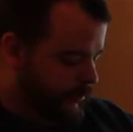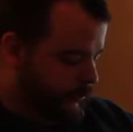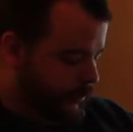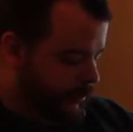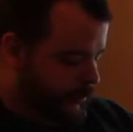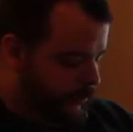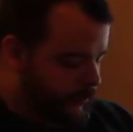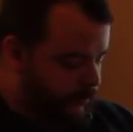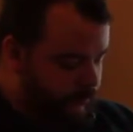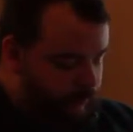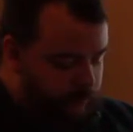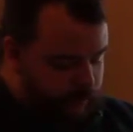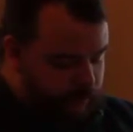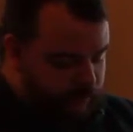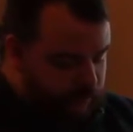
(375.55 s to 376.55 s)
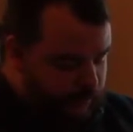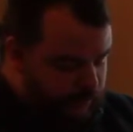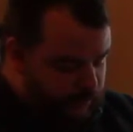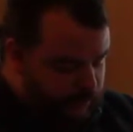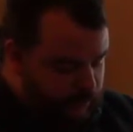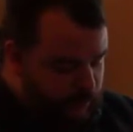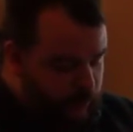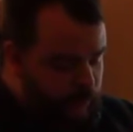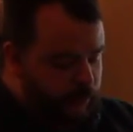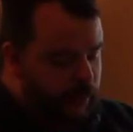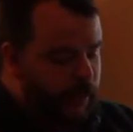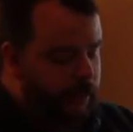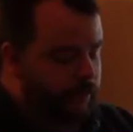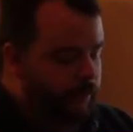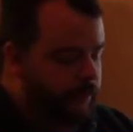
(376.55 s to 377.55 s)
one you can't really
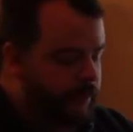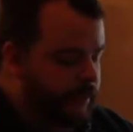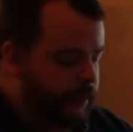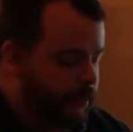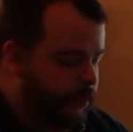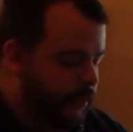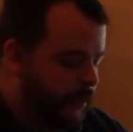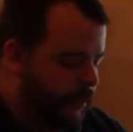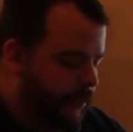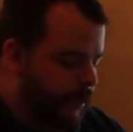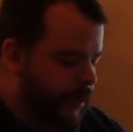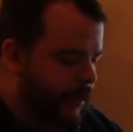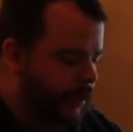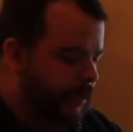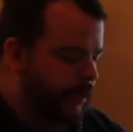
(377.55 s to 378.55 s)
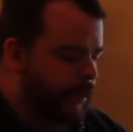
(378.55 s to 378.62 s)
cinch down on.